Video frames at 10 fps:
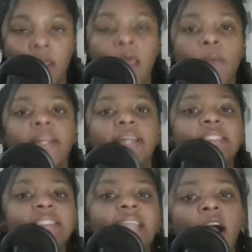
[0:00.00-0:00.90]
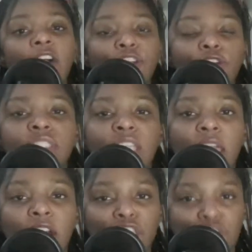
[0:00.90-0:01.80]
Because now they're
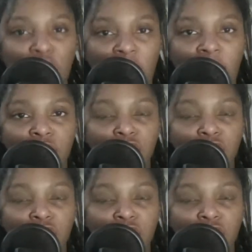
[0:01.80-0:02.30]
seeing a change,